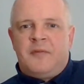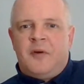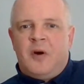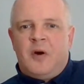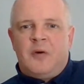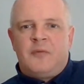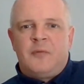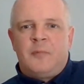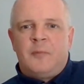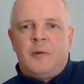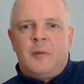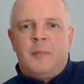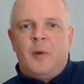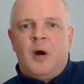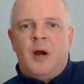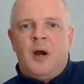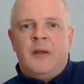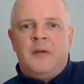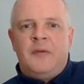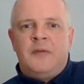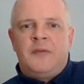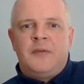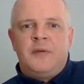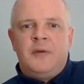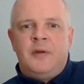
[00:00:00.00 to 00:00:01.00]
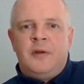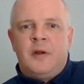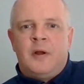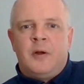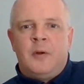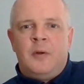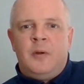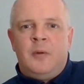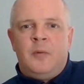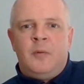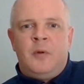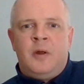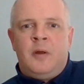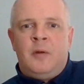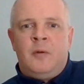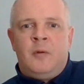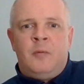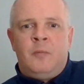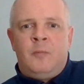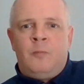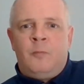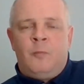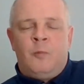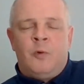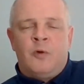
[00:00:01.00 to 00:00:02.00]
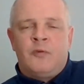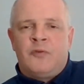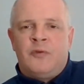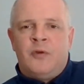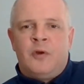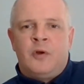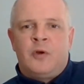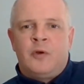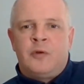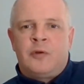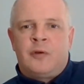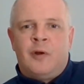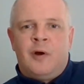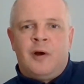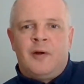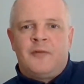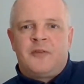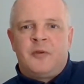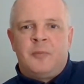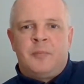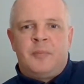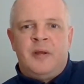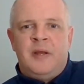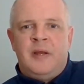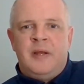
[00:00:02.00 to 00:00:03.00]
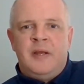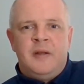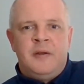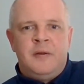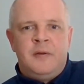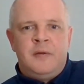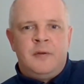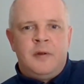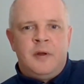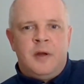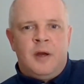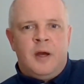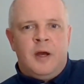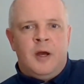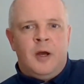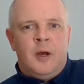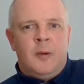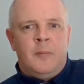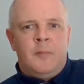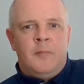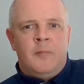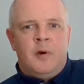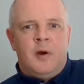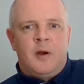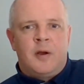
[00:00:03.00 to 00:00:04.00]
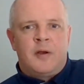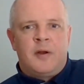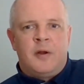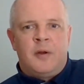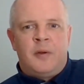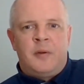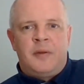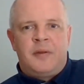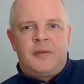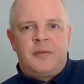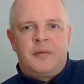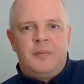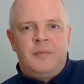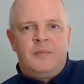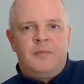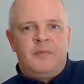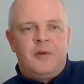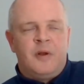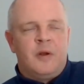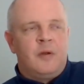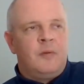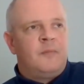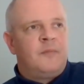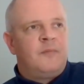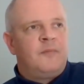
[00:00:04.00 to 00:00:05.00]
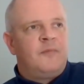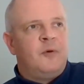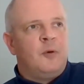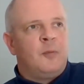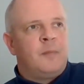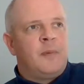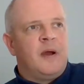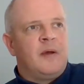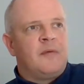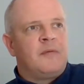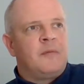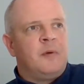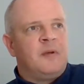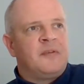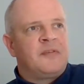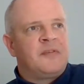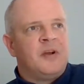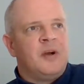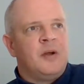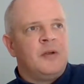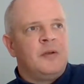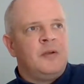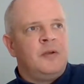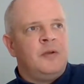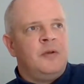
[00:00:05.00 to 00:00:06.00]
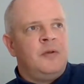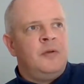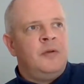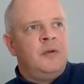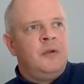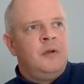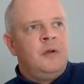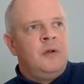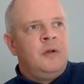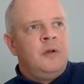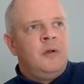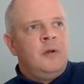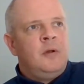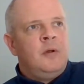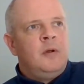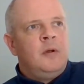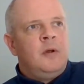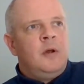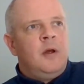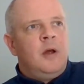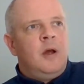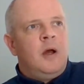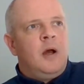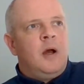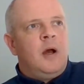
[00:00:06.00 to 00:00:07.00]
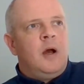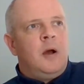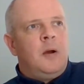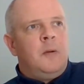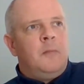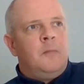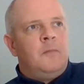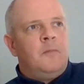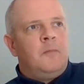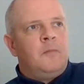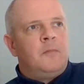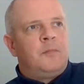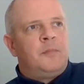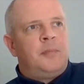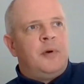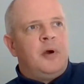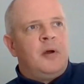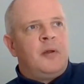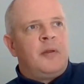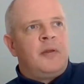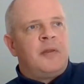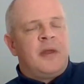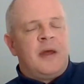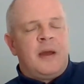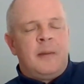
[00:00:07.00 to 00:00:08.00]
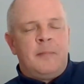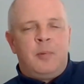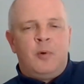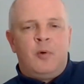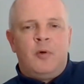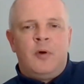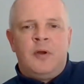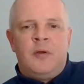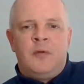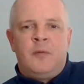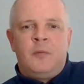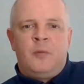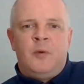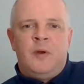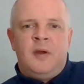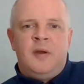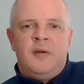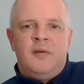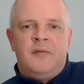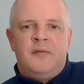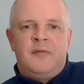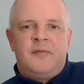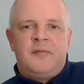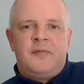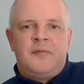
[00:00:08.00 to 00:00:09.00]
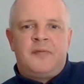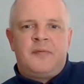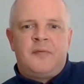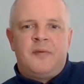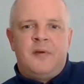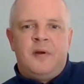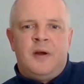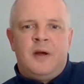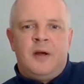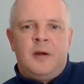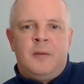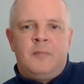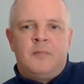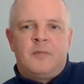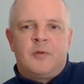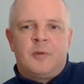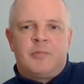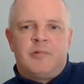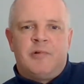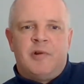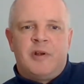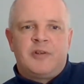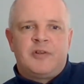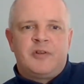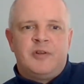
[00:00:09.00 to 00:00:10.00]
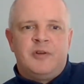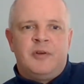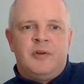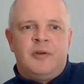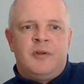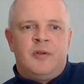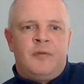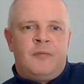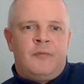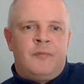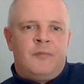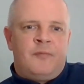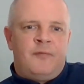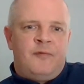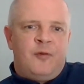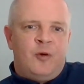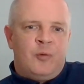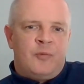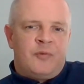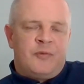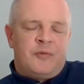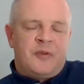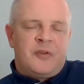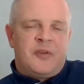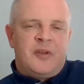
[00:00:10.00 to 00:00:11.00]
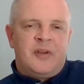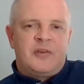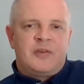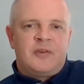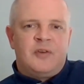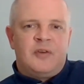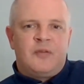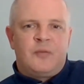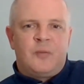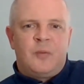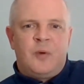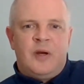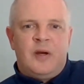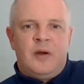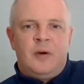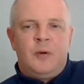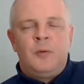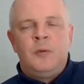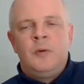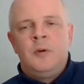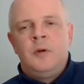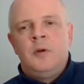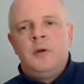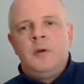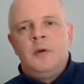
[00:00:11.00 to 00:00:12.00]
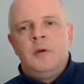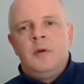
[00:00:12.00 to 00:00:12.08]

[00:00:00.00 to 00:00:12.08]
far from my mind. It wasn't a good life to be in. I can only, feel bad for my son. But at that point, with depression and forms of addiction as well,